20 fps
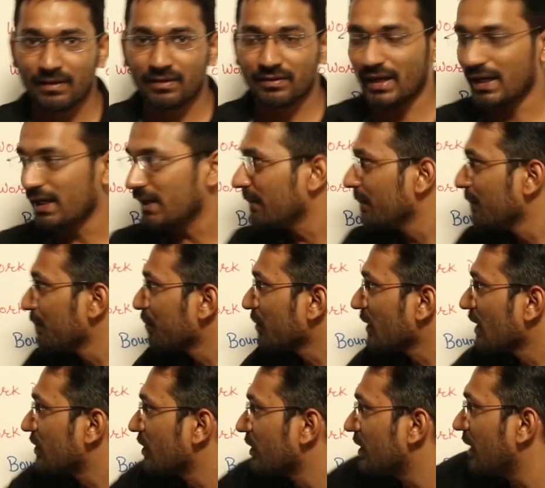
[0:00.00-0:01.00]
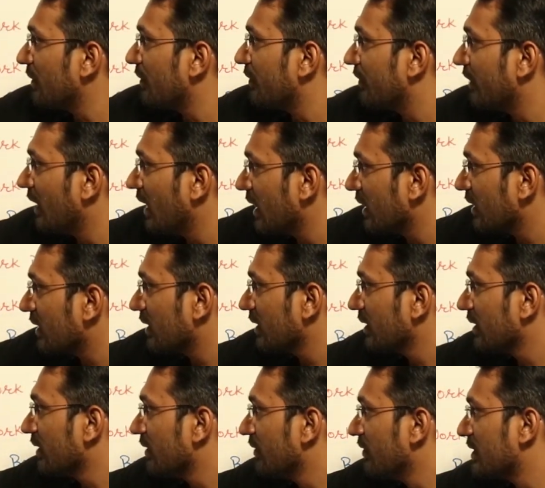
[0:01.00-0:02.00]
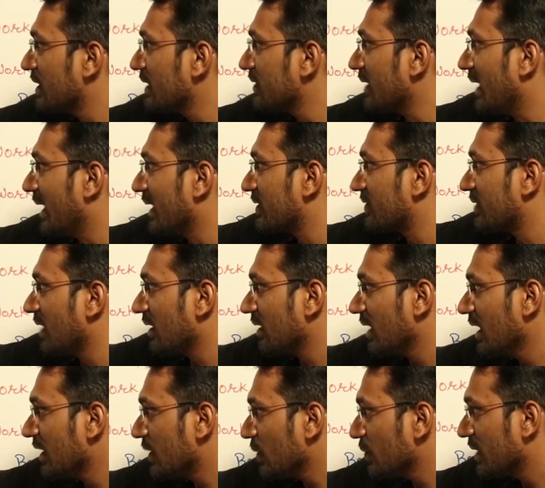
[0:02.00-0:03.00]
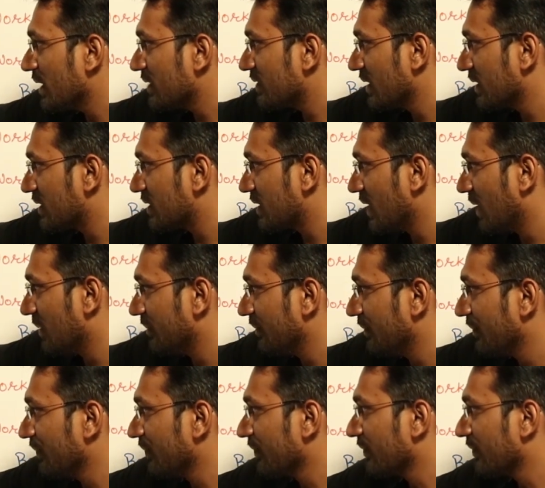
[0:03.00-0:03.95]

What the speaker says: Right? So the work which is external to the system,